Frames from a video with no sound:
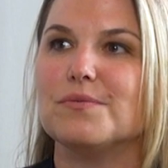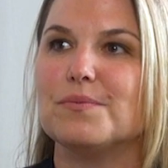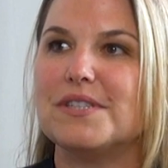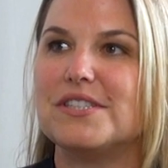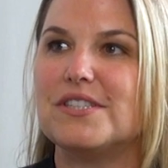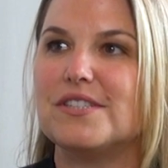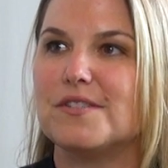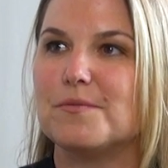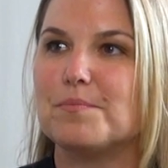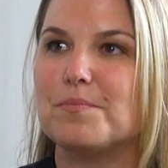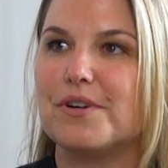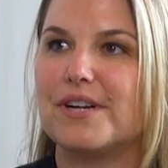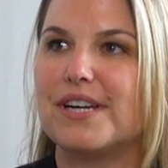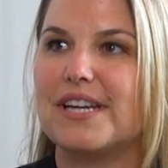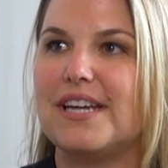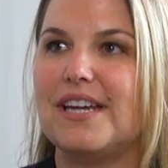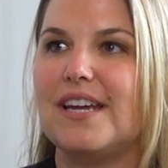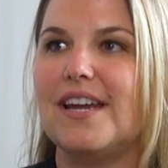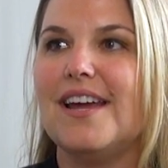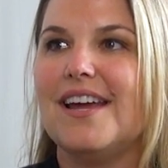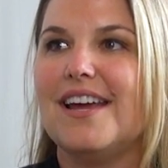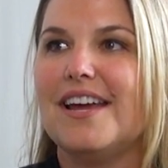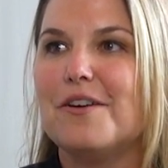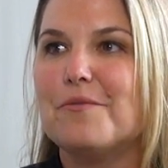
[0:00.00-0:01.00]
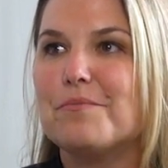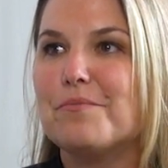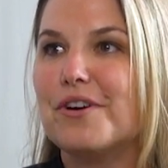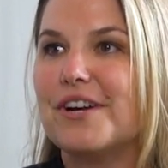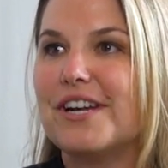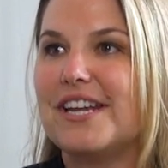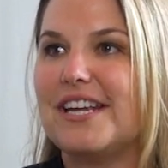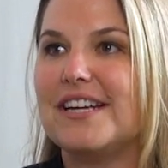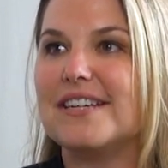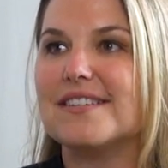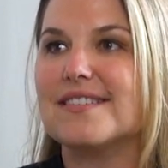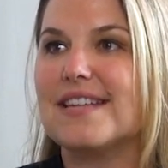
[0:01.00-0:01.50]
which is pretty
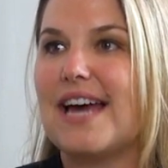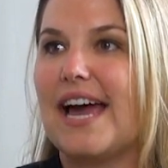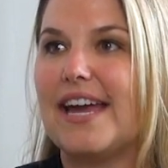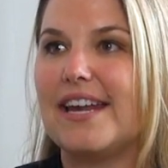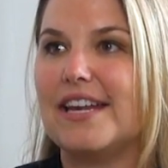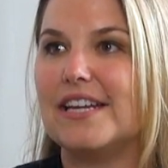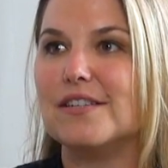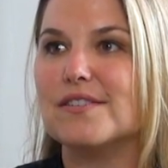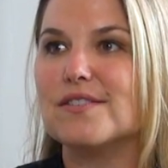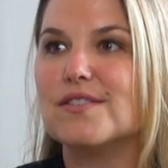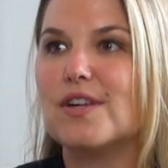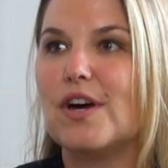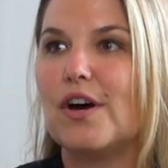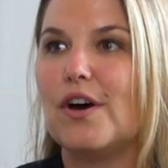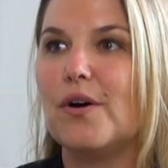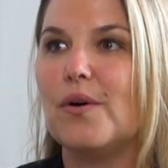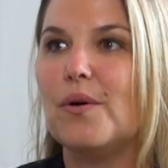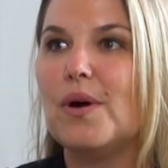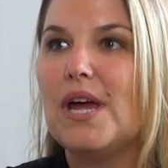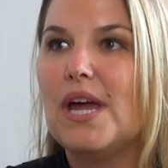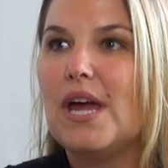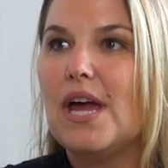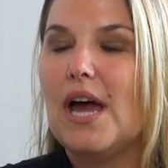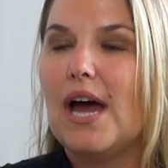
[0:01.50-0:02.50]
exciting. So